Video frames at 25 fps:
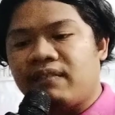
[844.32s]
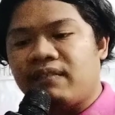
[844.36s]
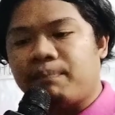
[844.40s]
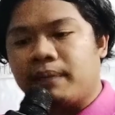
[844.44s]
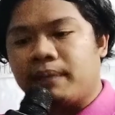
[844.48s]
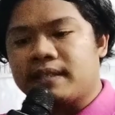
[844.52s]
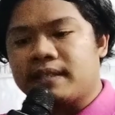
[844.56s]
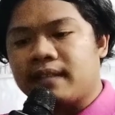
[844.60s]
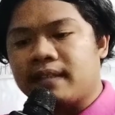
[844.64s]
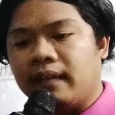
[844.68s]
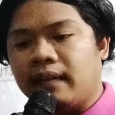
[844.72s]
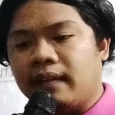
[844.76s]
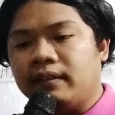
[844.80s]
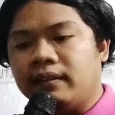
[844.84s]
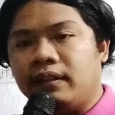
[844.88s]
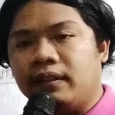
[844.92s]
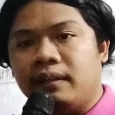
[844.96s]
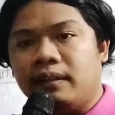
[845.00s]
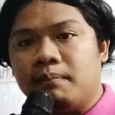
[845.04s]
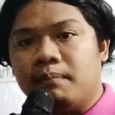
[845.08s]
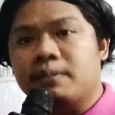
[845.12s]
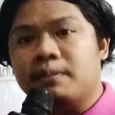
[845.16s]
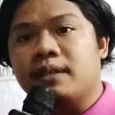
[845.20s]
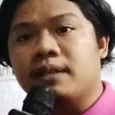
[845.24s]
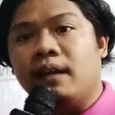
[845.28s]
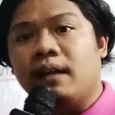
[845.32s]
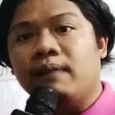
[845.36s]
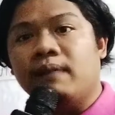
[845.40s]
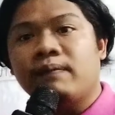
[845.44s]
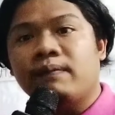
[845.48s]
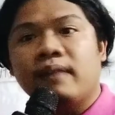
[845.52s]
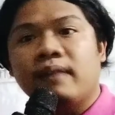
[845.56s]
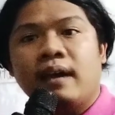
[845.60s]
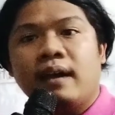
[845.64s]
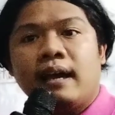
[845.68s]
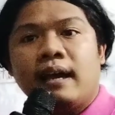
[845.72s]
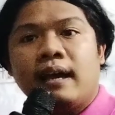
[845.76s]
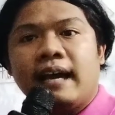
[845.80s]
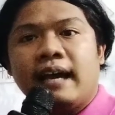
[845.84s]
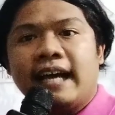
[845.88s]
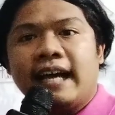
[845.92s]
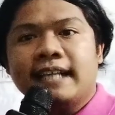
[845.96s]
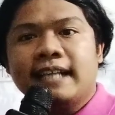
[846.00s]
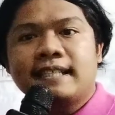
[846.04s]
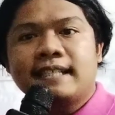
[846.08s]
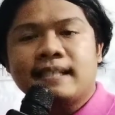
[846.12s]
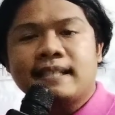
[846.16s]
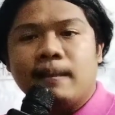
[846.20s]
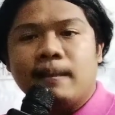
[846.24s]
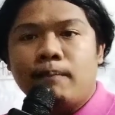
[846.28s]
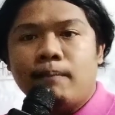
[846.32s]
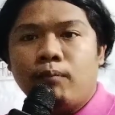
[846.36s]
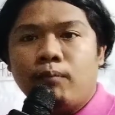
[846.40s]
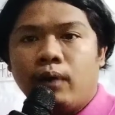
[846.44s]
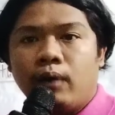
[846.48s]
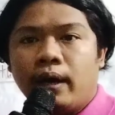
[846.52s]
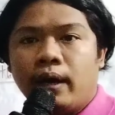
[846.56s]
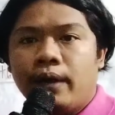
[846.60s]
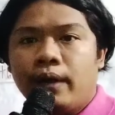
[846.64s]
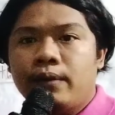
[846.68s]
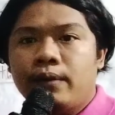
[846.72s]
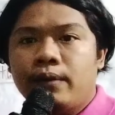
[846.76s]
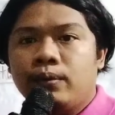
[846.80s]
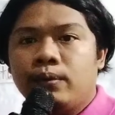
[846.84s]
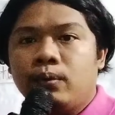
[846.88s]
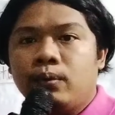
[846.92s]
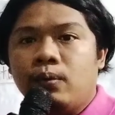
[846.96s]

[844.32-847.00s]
presented himself as someone